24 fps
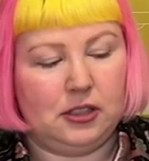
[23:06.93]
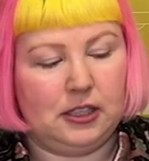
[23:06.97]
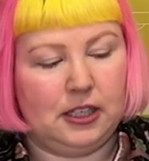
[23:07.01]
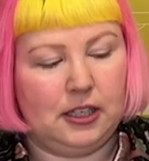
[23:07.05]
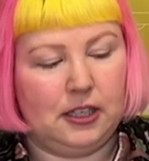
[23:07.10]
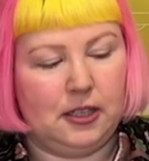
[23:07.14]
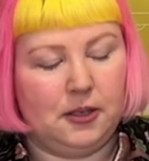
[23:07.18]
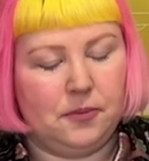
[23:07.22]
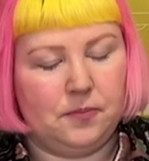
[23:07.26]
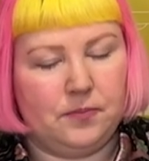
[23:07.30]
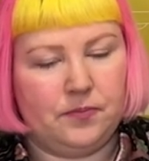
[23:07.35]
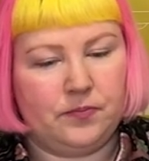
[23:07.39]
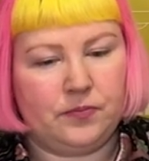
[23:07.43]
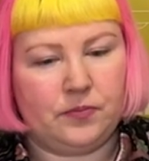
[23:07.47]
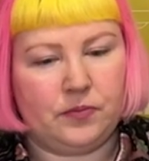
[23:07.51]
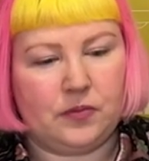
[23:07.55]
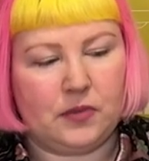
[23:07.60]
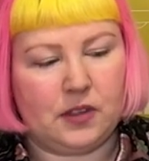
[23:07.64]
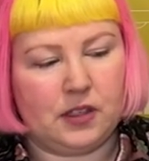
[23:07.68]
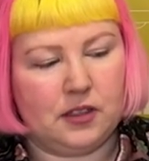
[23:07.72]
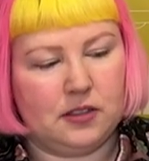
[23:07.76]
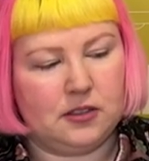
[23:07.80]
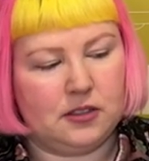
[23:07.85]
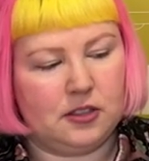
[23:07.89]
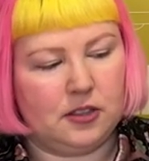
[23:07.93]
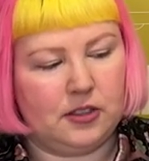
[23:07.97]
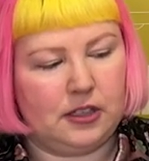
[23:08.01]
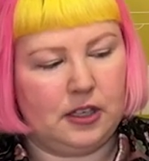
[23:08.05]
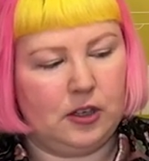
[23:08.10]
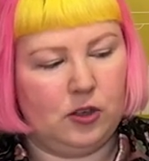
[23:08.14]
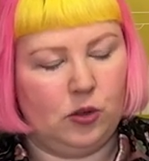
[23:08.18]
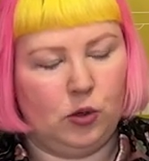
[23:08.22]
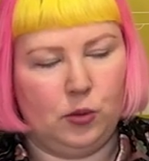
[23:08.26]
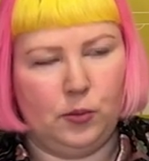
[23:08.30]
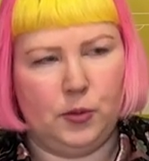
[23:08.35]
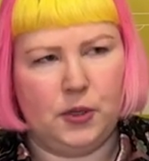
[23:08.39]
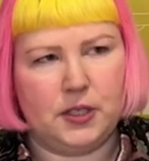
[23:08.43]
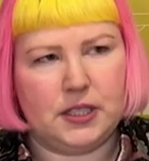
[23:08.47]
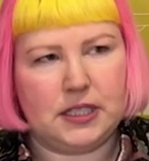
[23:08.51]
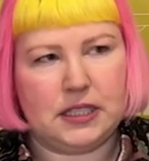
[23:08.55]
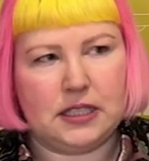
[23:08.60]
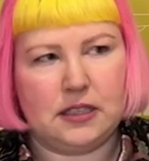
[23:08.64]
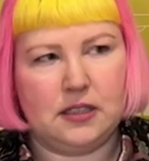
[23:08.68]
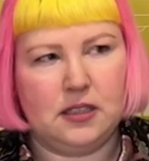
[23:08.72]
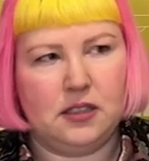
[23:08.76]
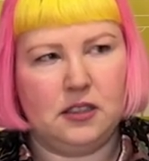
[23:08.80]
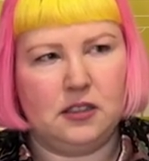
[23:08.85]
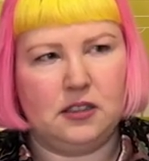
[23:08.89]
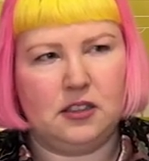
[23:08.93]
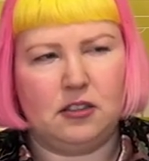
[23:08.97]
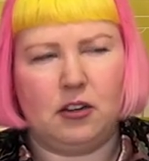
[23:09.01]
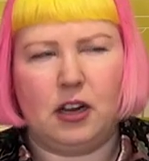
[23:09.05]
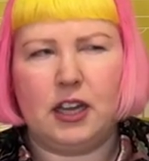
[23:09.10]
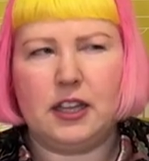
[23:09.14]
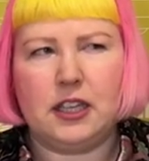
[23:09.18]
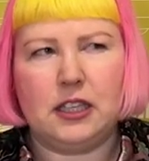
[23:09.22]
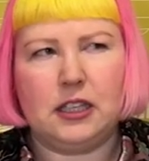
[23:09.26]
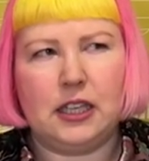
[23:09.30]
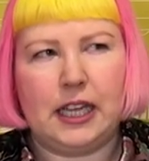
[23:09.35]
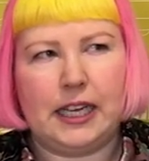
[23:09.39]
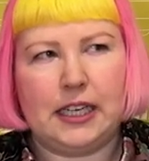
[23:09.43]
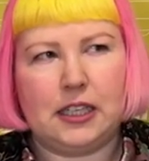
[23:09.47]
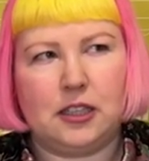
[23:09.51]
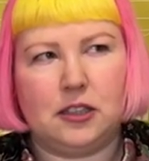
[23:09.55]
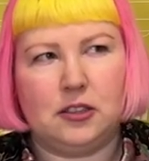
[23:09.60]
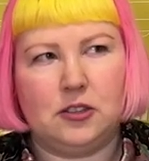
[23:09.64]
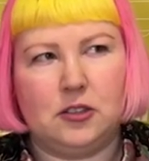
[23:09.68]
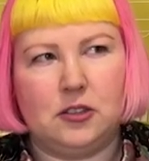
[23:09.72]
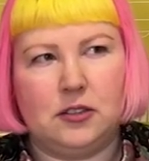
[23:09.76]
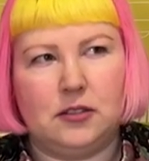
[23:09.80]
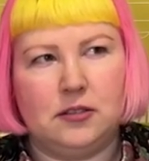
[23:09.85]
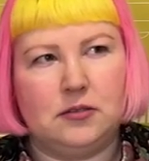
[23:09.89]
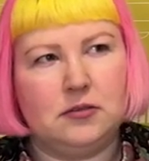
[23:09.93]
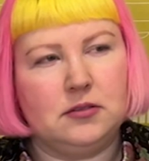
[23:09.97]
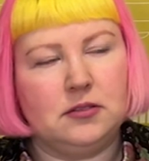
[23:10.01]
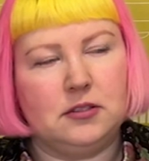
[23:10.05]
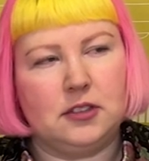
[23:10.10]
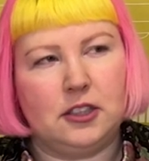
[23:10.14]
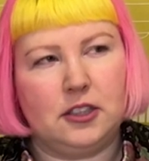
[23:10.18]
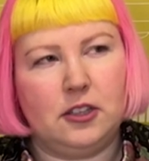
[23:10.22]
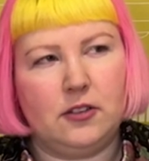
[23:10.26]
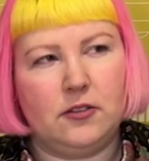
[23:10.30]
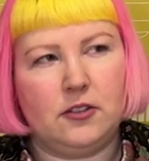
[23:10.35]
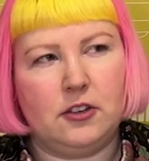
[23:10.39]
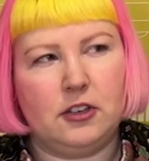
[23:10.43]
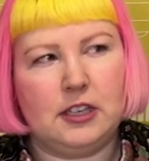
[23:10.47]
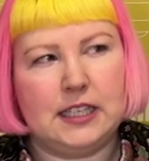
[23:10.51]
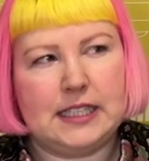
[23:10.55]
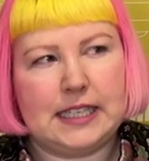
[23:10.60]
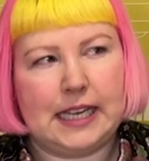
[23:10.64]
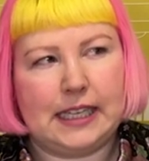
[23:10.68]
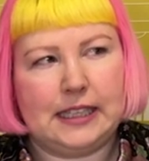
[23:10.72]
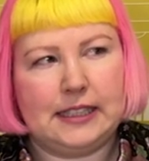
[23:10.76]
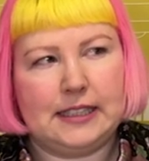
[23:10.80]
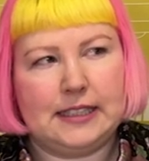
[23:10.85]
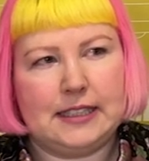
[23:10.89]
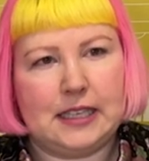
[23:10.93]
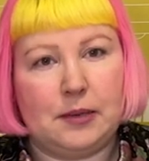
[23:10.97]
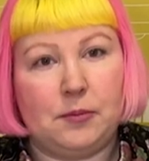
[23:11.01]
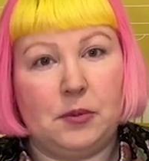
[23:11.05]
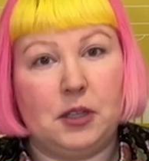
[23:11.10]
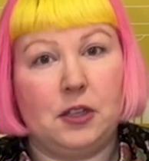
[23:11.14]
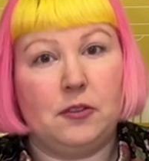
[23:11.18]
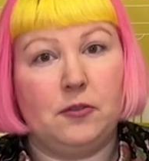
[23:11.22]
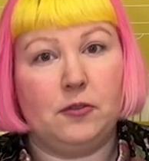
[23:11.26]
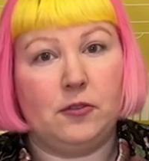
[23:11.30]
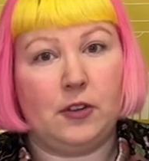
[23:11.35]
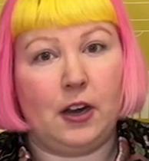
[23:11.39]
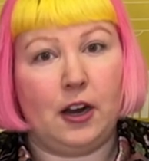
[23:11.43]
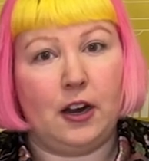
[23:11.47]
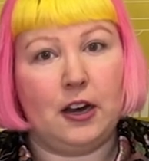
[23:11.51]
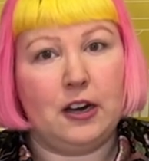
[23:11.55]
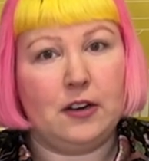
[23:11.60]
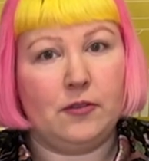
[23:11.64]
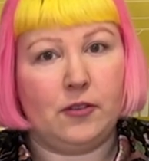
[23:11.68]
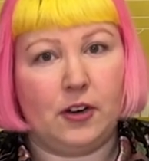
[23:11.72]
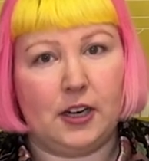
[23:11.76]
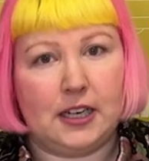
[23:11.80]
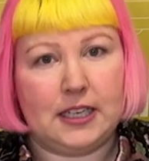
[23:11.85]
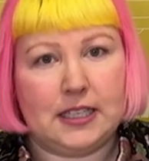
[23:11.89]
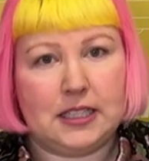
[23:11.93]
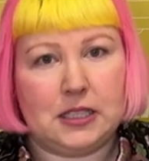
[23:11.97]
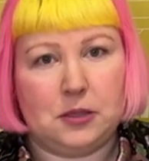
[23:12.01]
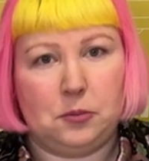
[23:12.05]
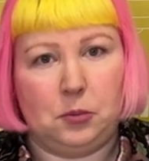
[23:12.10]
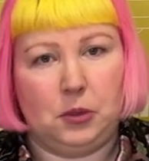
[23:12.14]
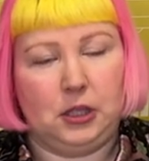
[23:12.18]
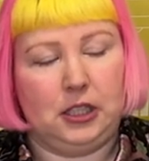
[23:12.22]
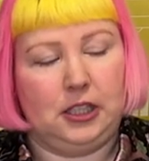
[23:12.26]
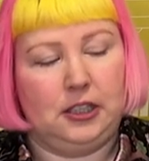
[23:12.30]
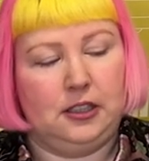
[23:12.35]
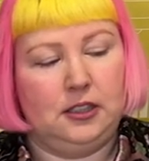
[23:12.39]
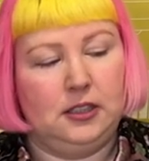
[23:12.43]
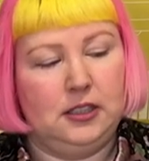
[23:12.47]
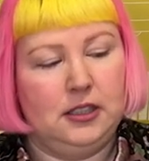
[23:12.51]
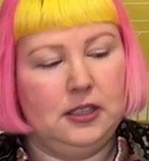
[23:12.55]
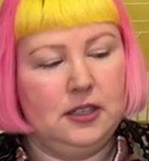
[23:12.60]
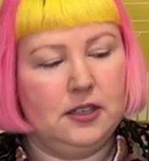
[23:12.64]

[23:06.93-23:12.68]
Um, so they're almost, they're either like, I don't know if they're exactly the same, but they're very, very similar.